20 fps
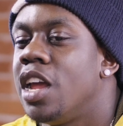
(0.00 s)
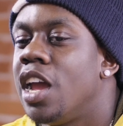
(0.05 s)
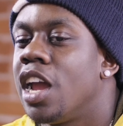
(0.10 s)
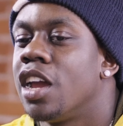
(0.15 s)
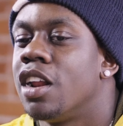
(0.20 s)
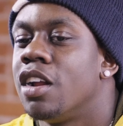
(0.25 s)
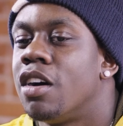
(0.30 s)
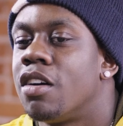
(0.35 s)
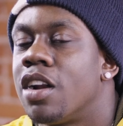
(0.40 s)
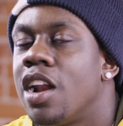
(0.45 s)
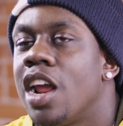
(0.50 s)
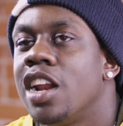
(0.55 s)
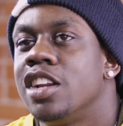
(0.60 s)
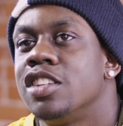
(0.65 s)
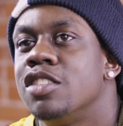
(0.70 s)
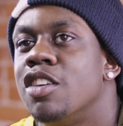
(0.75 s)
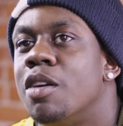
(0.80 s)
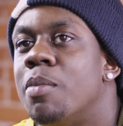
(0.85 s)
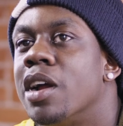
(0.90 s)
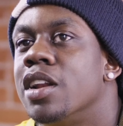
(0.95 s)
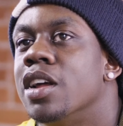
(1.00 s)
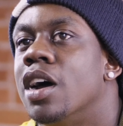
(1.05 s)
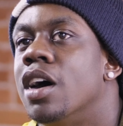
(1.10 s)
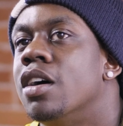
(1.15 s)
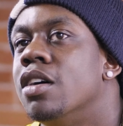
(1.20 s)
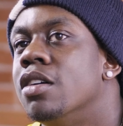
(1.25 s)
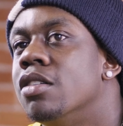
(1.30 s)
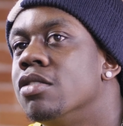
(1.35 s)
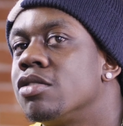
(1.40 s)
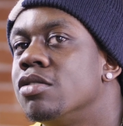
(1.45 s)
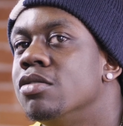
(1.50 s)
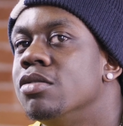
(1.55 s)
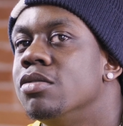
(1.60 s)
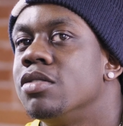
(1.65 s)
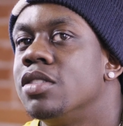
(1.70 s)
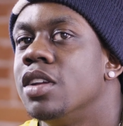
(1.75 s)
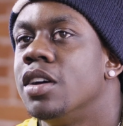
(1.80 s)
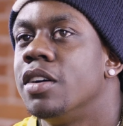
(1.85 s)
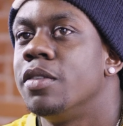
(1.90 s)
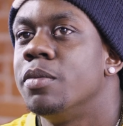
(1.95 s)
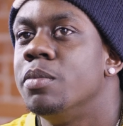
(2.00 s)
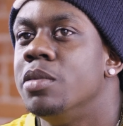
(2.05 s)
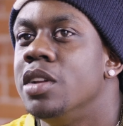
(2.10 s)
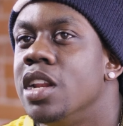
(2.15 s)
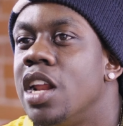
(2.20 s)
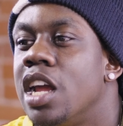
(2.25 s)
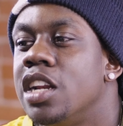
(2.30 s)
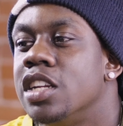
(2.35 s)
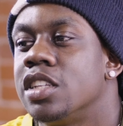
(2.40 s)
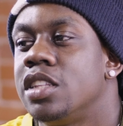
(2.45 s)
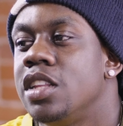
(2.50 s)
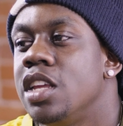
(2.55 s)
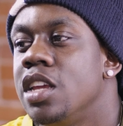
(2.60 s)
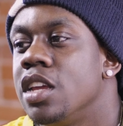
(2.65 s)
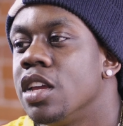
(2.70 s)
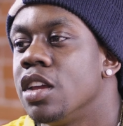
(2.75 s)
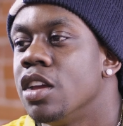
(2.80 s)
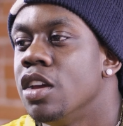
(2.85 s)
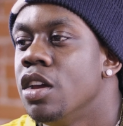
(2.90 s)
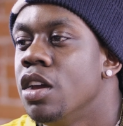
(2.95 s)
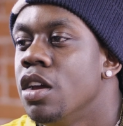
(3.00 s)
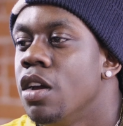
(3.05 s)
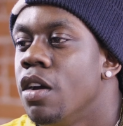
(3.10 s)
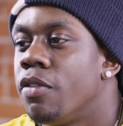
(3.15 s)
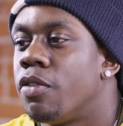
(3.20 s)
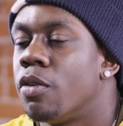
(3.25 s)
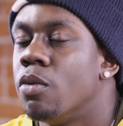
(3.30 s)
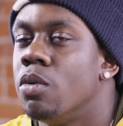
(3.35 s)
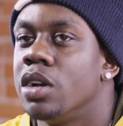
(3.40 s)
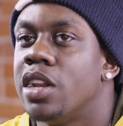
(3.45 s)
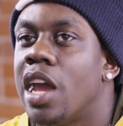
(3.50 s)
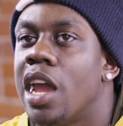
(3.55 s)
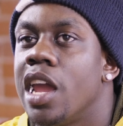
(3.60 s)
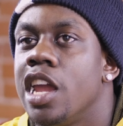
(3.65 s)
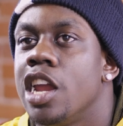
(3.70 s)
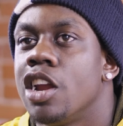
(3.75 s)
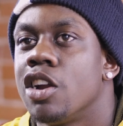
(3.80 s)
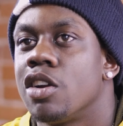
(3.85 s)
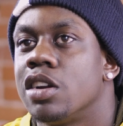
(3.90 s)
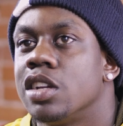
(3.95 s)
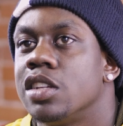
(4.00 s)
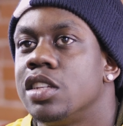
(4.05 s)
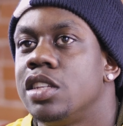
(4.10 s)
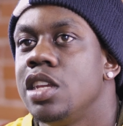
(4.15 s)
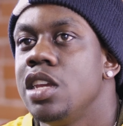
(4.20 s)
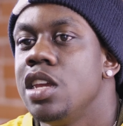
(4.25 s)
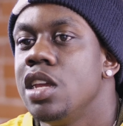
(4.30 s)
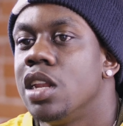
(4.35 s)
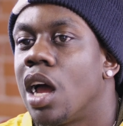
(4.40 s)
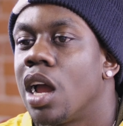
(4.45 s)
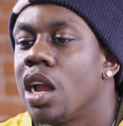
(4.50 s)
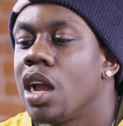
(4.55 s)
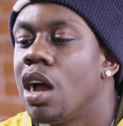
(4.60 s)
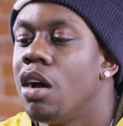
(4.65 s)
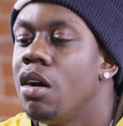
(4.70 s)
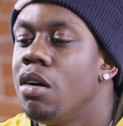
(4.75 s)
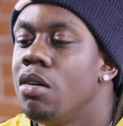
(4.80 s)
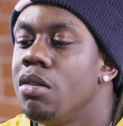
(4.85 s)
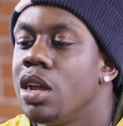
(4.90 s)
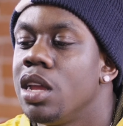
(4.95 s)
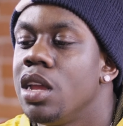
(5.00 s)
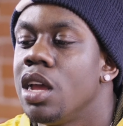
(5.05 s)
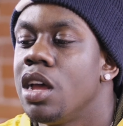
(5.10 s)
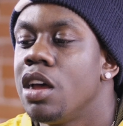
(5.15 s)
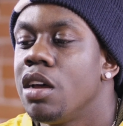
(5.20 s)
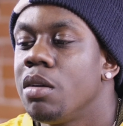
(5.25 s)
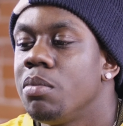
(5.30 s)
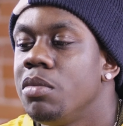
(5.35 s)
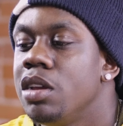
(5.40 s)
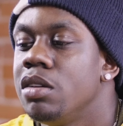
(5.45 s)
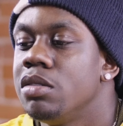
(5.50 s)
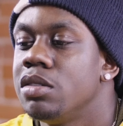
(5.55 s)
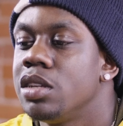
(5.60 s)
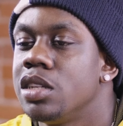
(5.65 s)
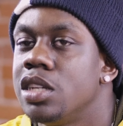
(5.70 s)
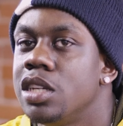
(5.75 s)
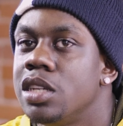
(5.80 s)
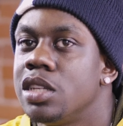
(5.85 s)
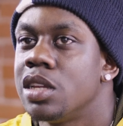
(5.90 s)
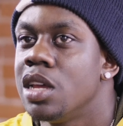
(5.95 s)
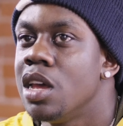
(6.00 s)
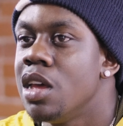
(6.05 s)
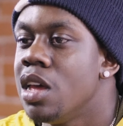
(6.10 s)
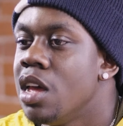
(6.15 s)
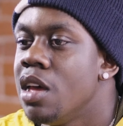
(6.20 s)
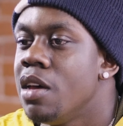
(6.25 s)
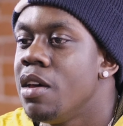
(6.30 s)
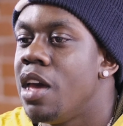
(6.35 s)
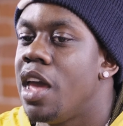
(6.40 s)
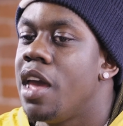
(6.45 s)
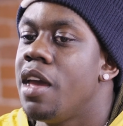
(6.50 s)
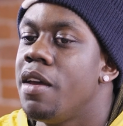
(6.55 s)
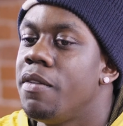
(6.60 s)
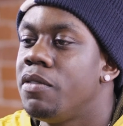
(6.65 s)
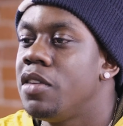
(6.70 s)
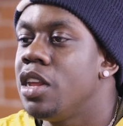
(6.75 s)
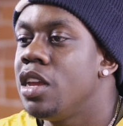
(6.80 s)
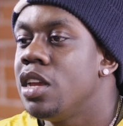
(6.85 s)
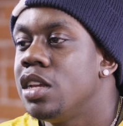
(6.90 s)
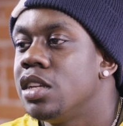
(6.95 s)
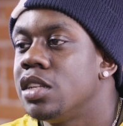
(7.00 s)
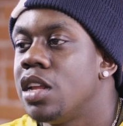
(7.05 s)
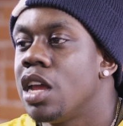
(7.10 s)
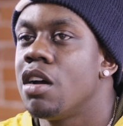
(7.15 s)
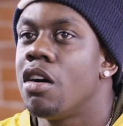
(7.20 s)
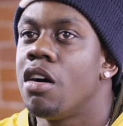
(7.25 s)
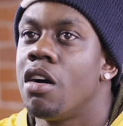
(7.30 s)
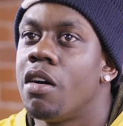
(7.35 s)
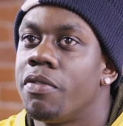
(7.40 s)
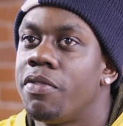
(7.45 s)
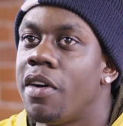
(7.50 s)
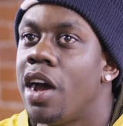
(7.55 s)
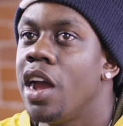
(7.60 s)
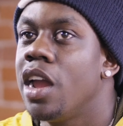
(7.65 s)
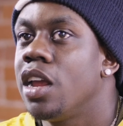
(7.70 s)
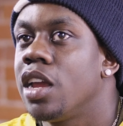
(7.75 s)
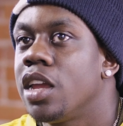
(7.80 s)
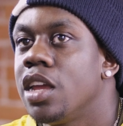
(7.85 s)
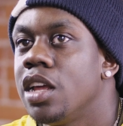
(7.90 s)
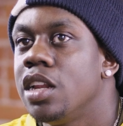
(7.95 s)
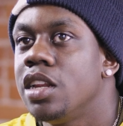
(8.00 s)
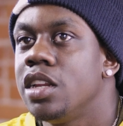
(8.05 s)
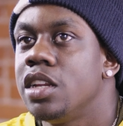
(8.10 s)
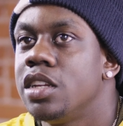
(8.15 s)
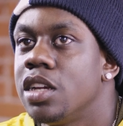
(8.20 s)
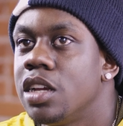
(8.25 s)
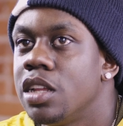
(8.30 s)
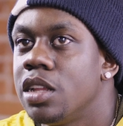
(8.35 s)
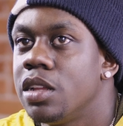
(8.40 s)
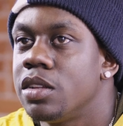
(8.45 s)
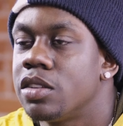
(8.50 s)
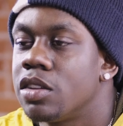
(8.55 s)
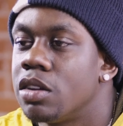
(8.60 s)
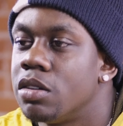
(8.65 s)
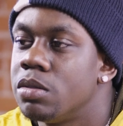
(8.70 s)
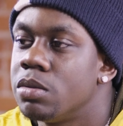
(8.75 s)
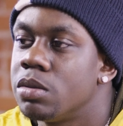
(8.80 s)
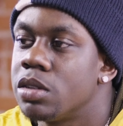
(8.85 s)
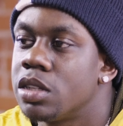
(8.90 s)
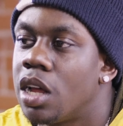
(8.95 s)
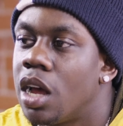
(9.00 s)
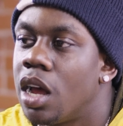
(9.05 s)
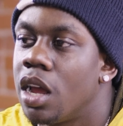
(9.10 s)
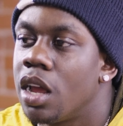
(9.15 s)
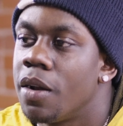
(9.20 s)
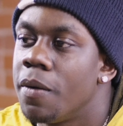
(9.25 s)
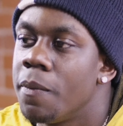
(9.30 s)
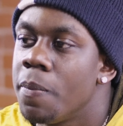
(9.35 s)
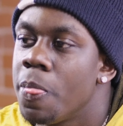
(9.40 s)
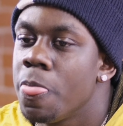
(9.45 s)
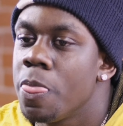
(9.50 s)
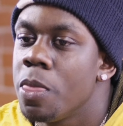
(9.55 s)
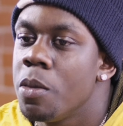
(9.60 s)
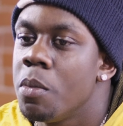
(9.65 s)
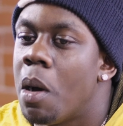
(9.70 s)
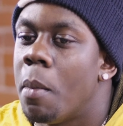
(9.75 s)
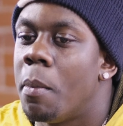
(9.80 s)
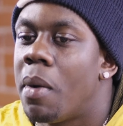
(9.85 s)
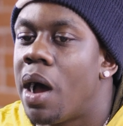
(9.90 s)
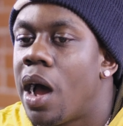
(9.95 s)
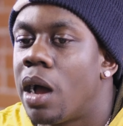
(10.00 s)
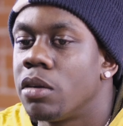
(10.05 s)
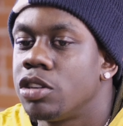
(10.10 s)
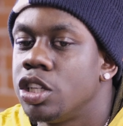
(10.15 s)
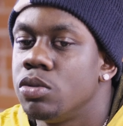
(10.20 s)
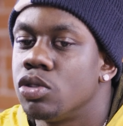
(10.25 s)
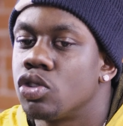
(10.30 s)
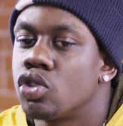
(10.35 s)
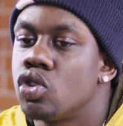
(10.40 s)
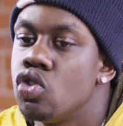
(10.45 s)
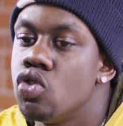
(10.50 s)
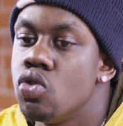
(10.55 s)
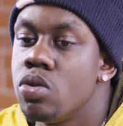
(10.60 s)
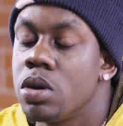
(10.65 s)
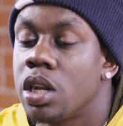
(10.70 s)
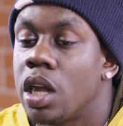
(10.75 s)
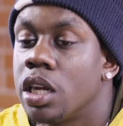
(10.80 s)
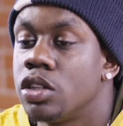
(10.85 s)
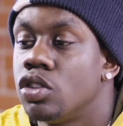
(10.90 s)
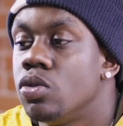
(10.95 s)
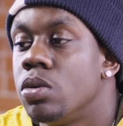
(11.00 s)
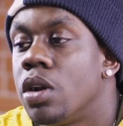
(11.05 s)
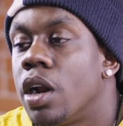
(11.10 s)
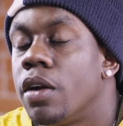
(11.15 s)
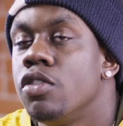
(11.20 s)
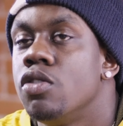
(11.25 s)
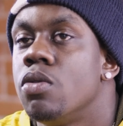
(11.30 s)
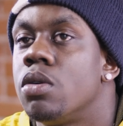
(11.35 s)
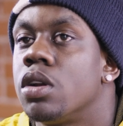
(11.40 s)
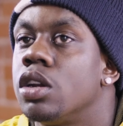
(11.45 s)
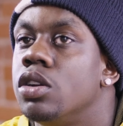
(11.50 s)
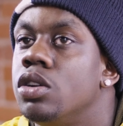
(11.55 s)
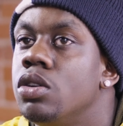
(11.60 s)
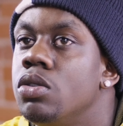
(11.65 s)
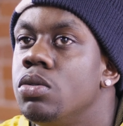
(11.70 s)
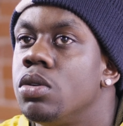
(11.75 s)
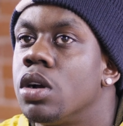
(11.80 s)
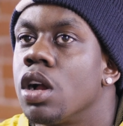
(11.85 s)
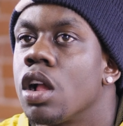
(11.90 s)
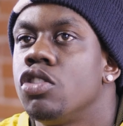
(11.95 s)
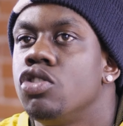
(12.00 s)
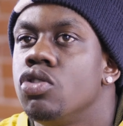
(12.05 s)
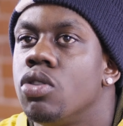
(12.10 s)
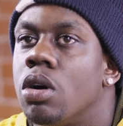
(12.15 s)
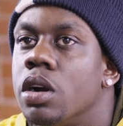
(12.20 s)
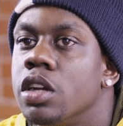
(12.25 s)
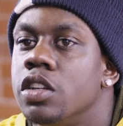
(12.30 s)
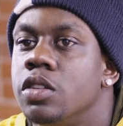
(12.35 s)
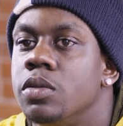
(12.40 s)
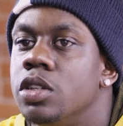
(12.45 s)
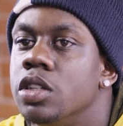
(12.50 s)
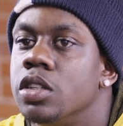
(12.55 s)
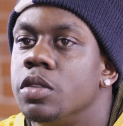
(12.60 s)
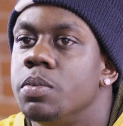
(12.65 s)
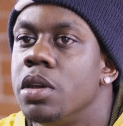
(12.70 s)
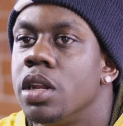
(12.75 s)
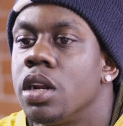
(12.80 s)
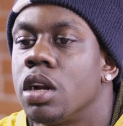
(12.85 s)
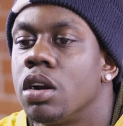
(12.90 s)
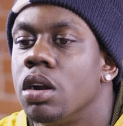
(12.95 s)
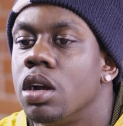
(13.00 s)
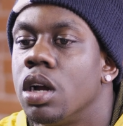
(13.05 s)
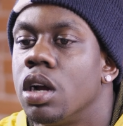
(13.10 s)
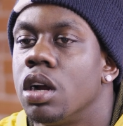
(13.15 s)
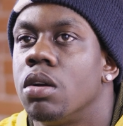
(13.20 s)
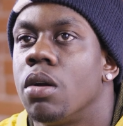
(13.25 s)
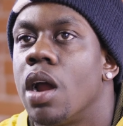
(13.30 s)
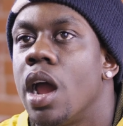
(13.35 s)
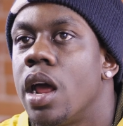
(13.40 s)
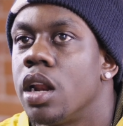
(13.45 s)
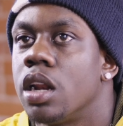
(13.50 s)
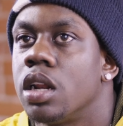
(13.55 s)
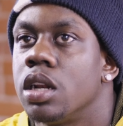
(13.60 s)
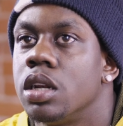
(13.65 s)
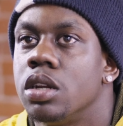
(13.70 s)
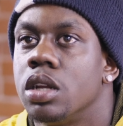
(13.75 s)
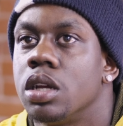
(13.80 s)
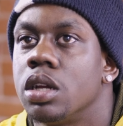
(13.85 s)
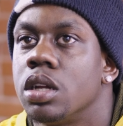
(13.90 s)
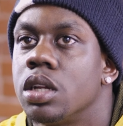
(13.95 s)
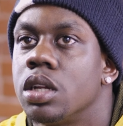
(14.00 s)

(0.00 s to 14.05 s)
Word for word: and dad get older, they just know about the old school stuff, but then they just think from what they hear and see, like, oh, the young music just F this, they all fighting, killing each other. So it was like, my mom, she was cool to like, shoot, whatever you want to do, because you always just been a, a grinder.